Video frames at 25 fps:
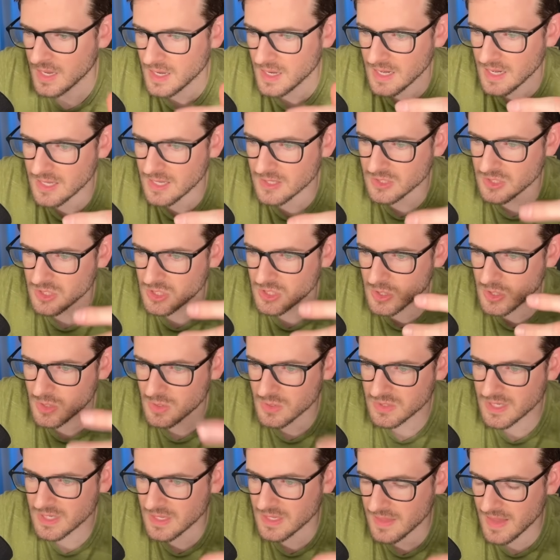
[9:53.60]
it's
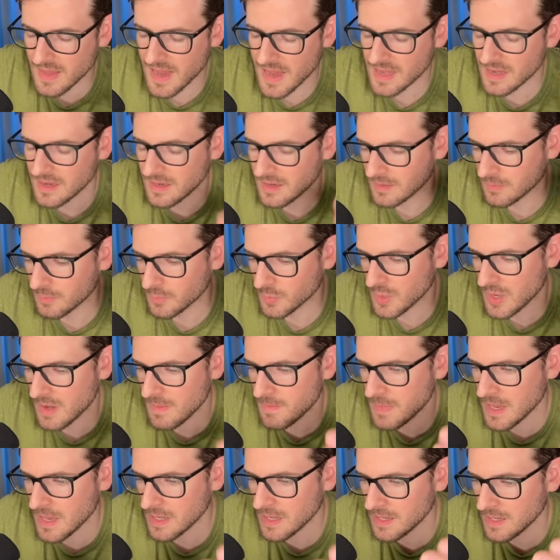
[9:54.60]
using that and
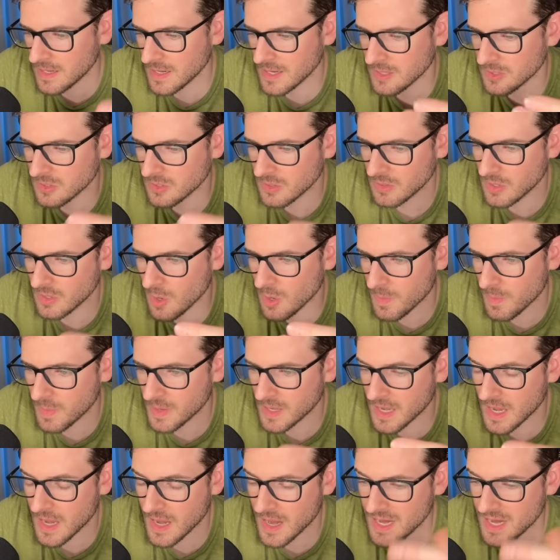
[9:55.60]
prepending it to the
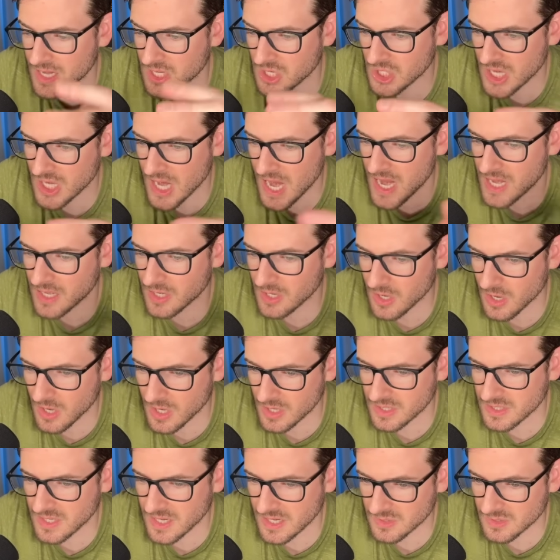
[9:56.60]
OpenAI chat
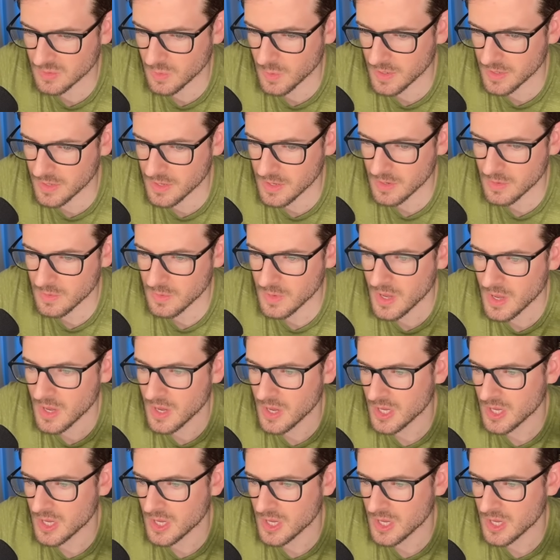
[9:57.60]
context window